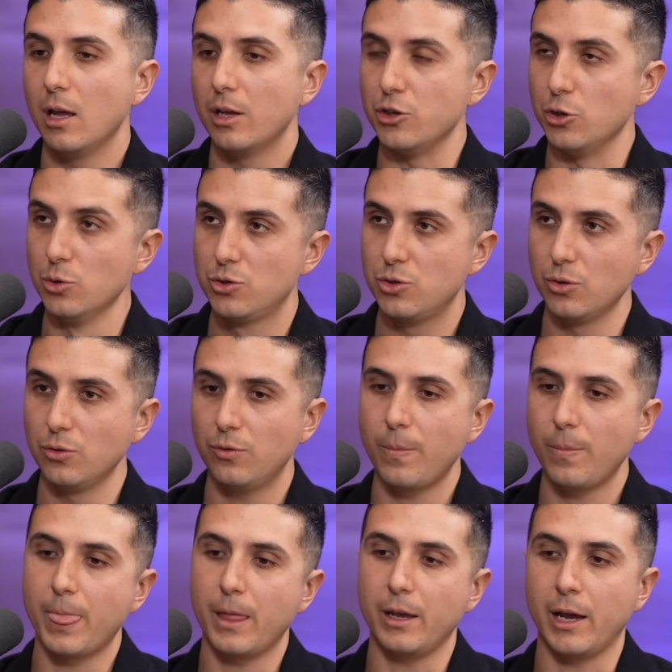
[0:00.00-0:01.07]
YouTube
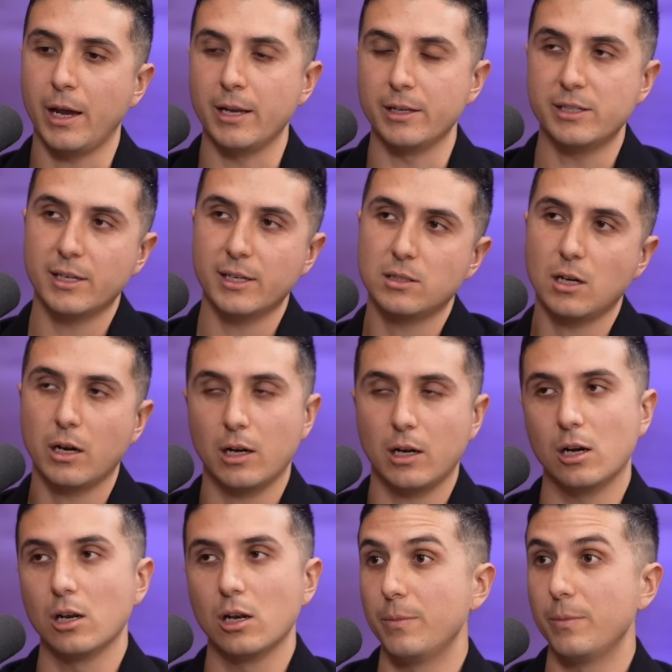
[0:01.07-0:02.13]
and TikTok are